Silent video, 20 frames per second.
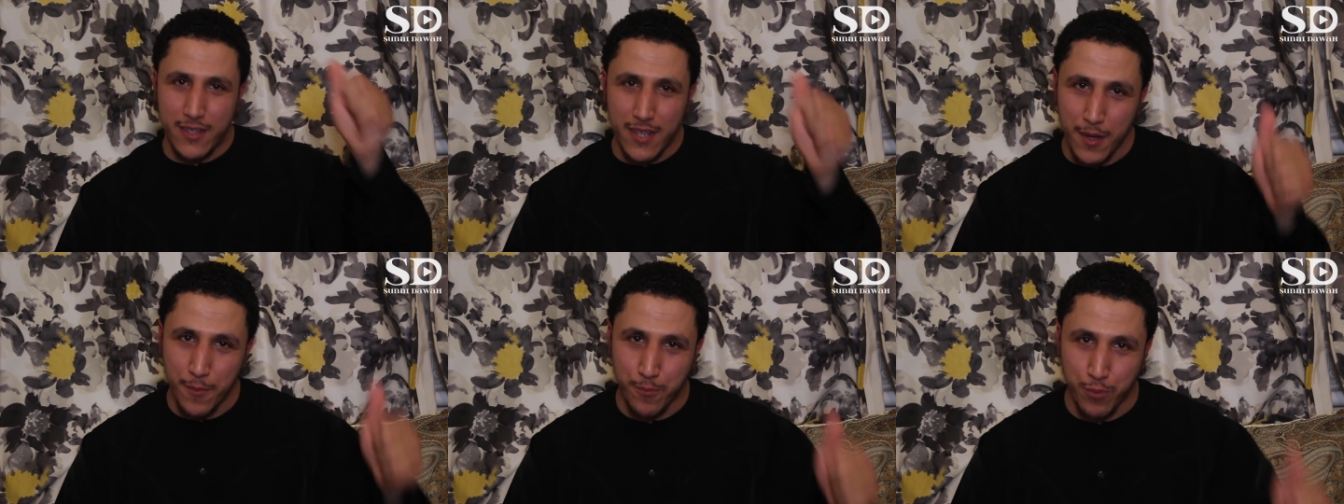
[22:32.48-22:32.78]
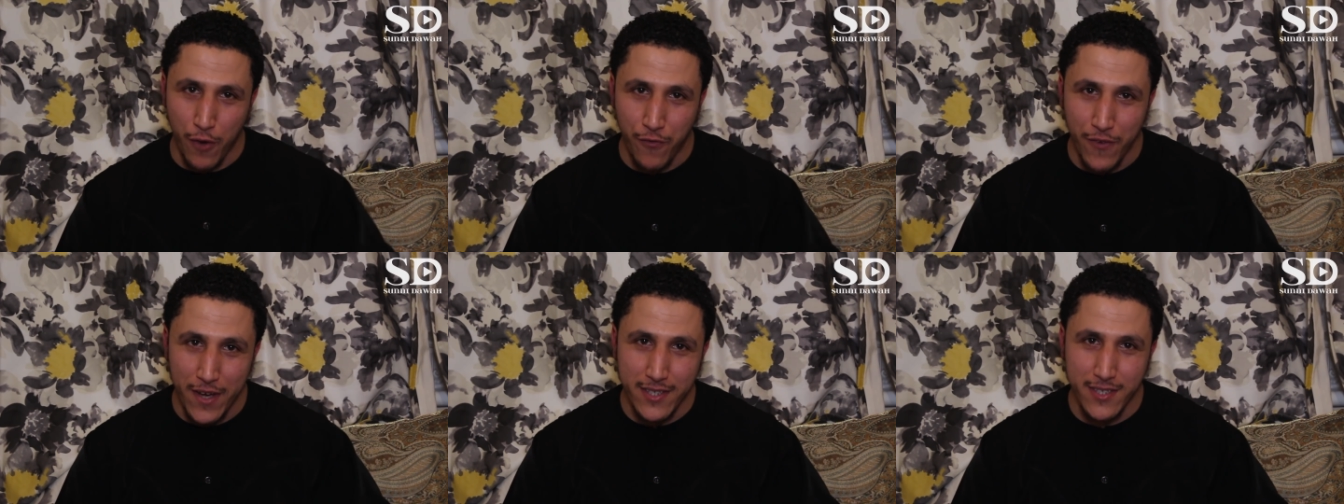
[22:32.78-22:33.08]
a
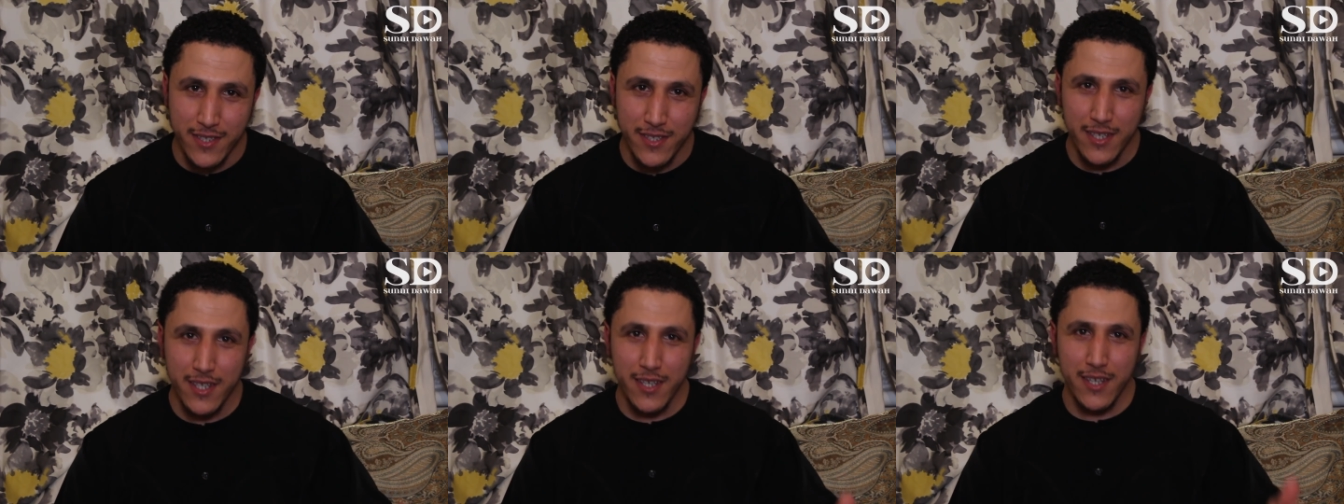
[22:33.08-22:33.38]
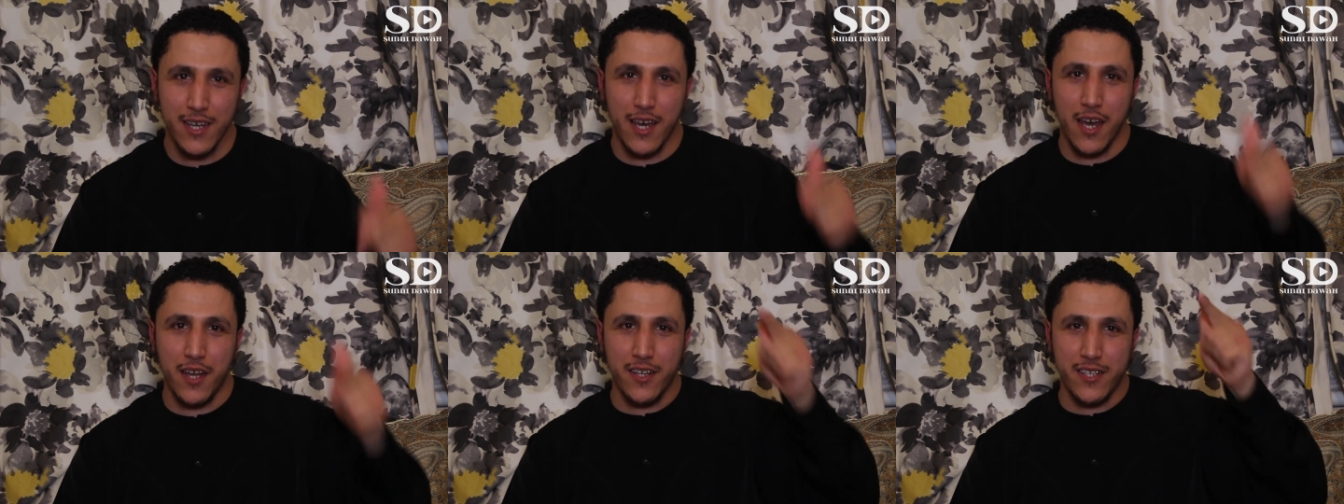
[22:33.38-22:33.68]
prophet
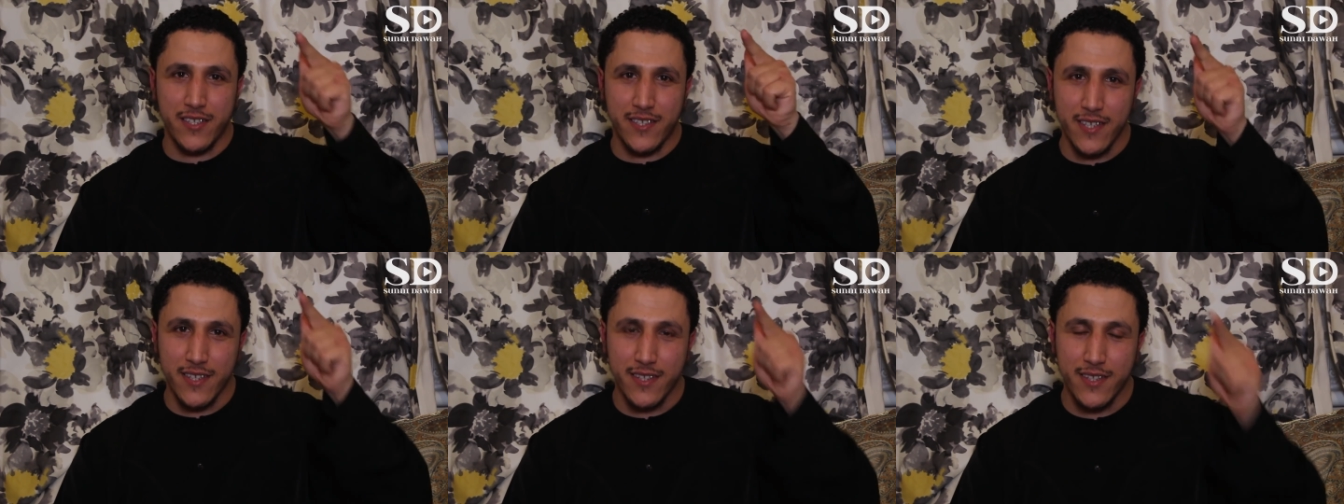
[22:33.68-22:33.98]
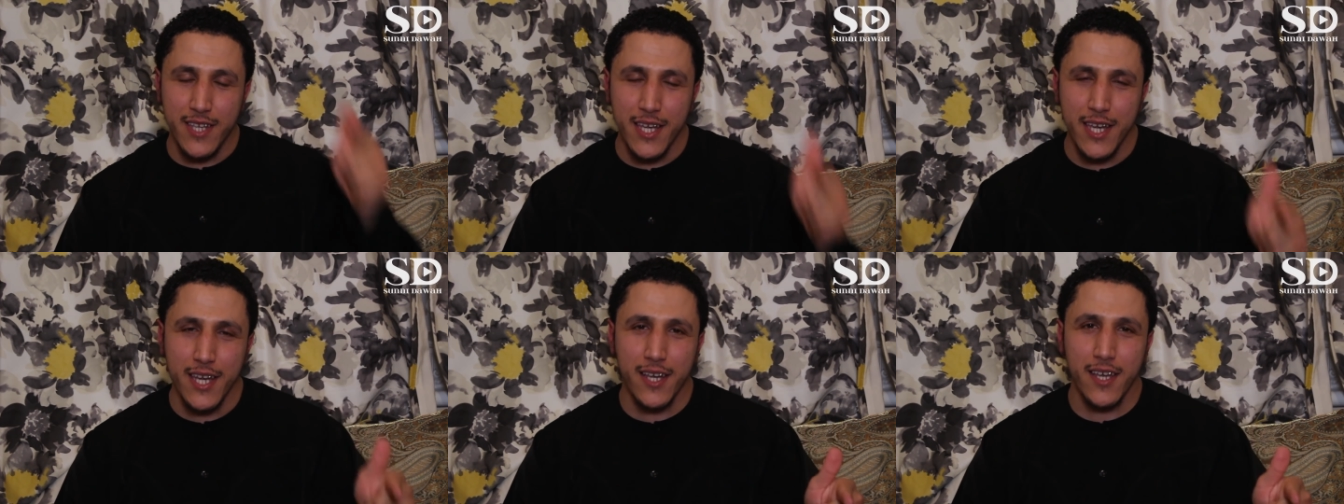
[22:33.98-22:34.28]
and a
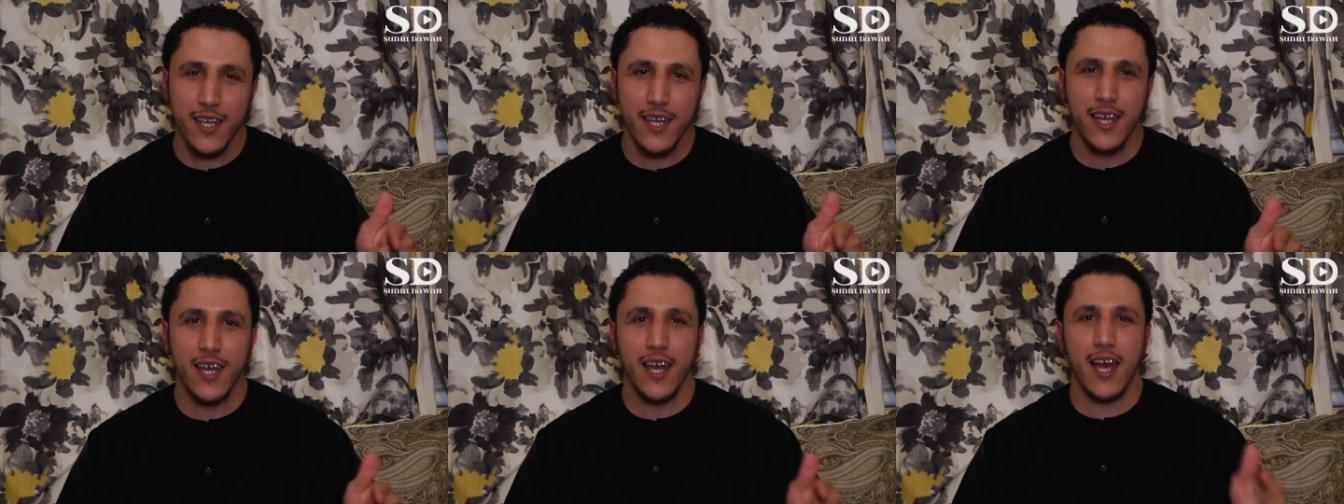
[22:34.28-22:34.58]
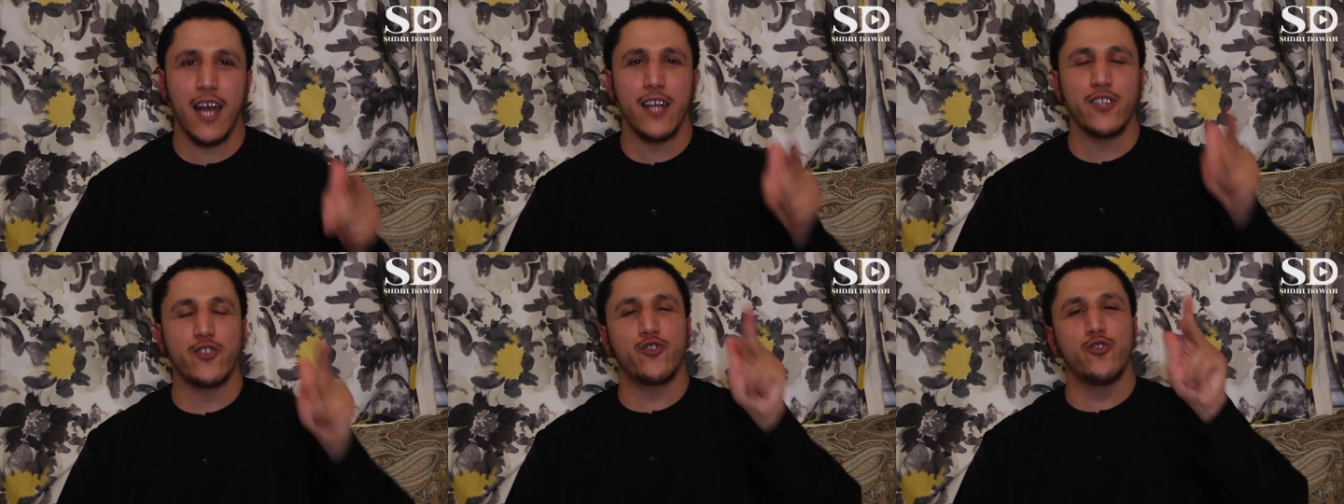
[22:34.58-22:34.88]
Siddiq
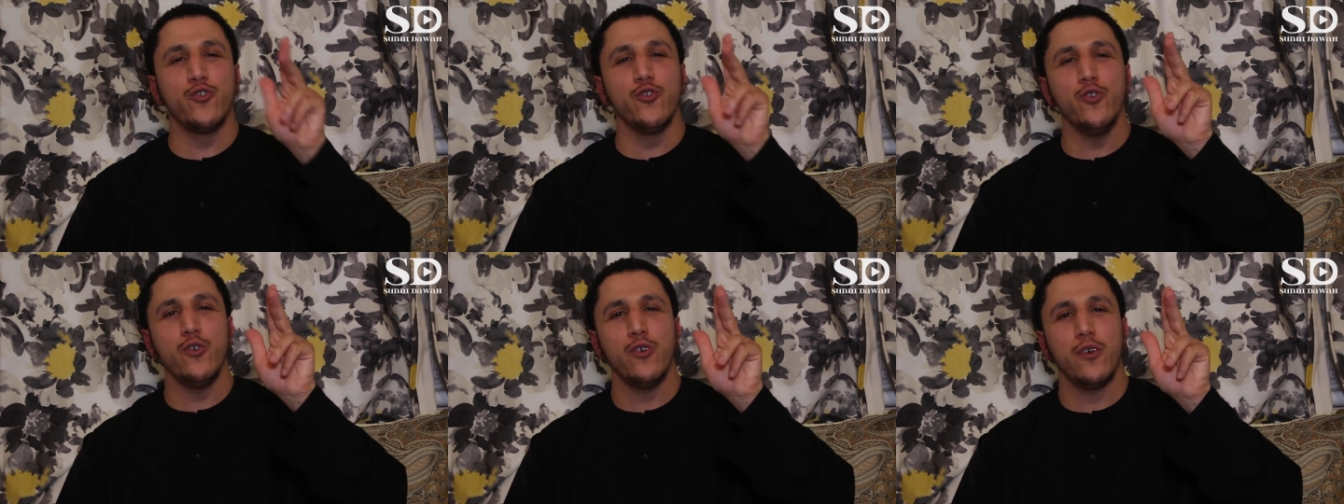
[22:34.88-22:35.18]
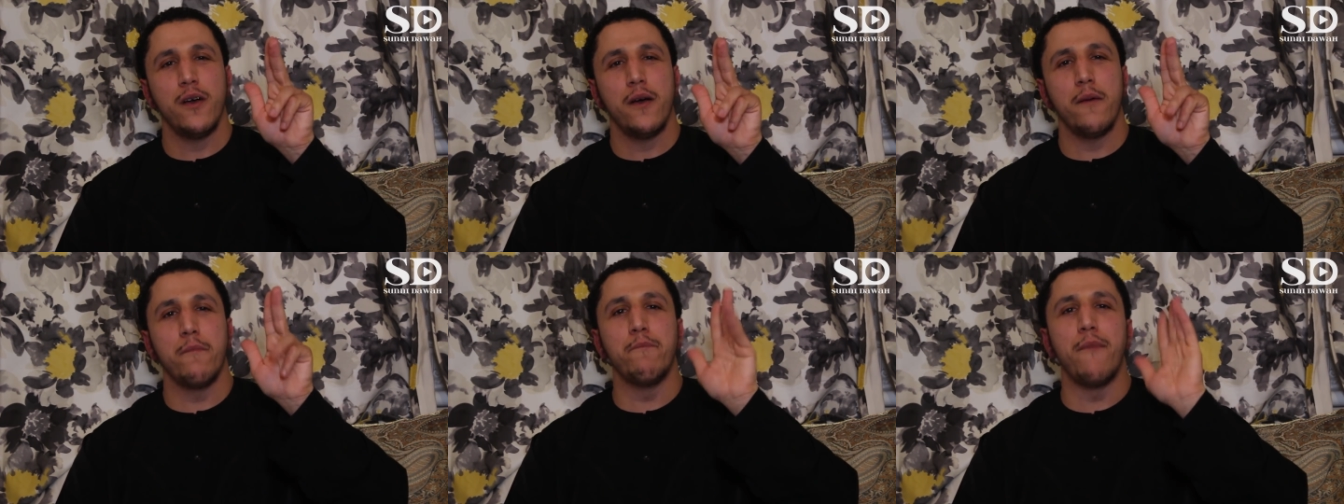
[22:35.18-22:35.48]
and two
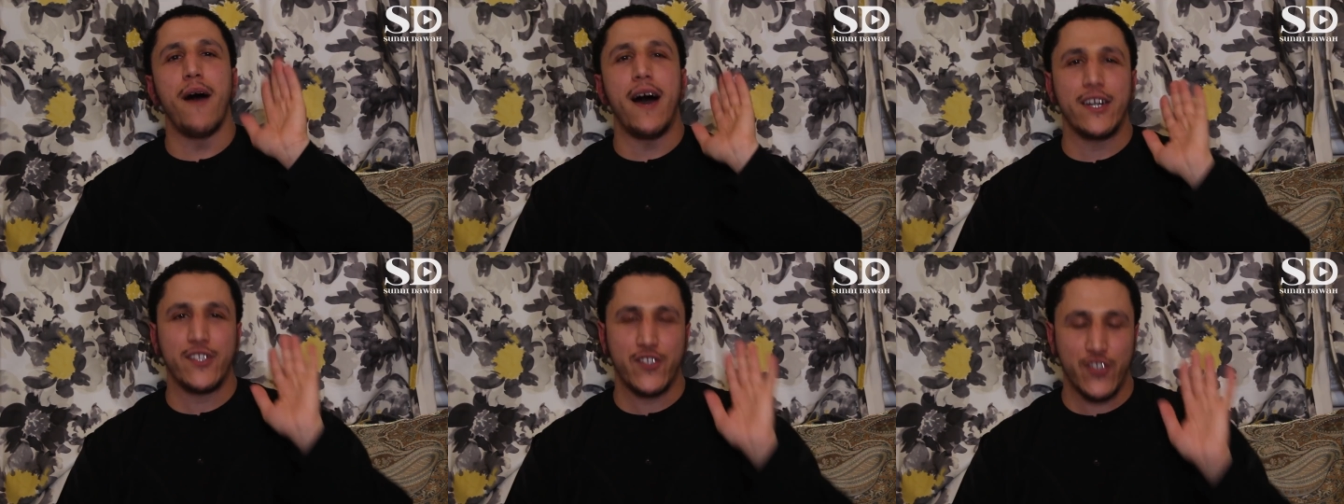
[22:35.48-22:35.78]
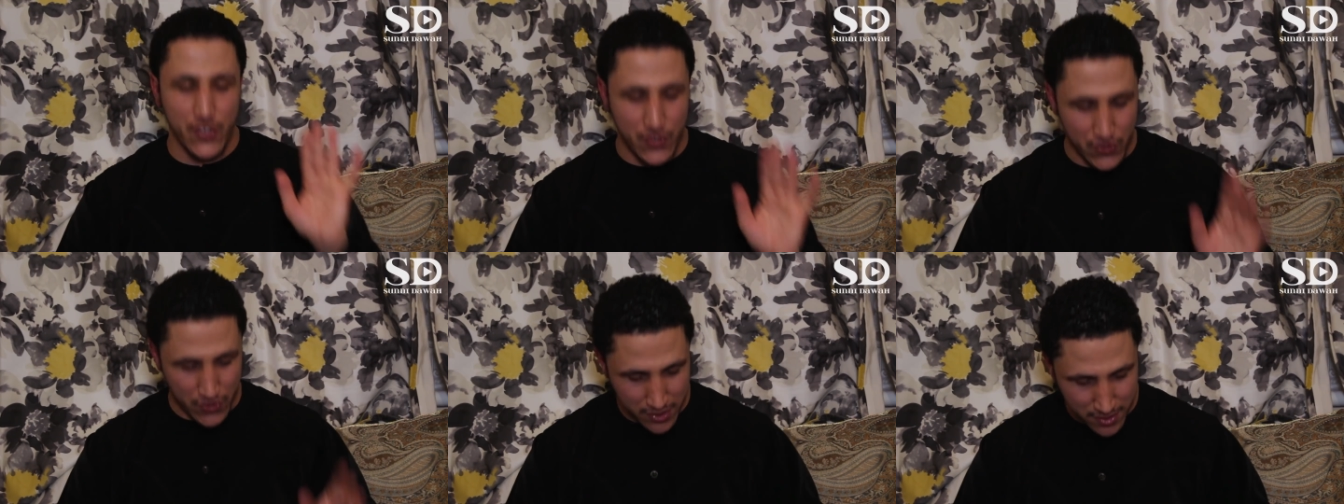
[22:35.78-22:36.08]

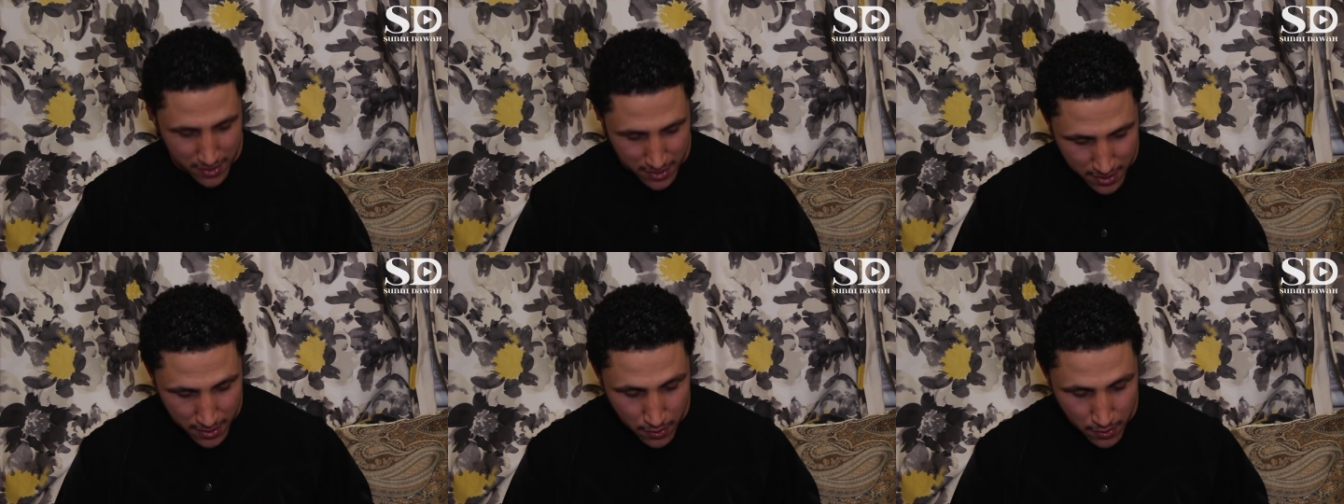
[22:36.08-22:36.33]
martyrs,